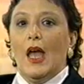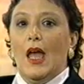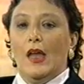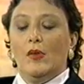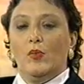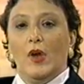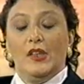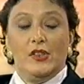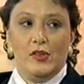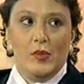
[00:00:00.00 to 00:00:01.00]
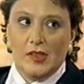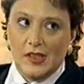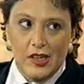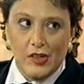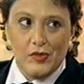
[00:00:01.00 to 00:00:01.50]
And when she
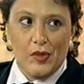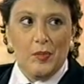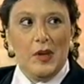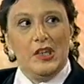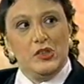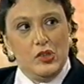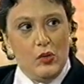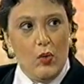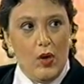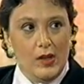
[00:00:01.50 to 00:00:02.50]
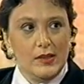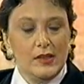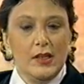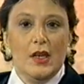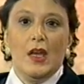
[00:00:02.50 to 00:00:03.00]
wasn't hearing from me, she called.
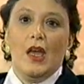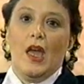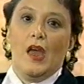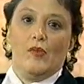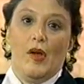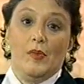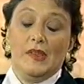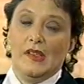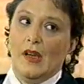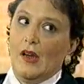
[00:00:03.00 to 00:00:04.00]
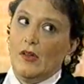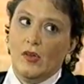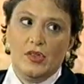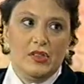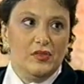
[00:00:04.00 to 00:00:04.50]
And Robin said, I don't know,
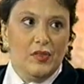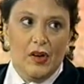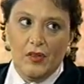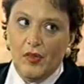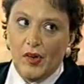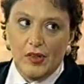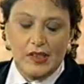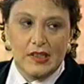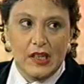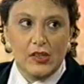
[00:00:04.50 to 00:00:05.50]
she's very, very sick.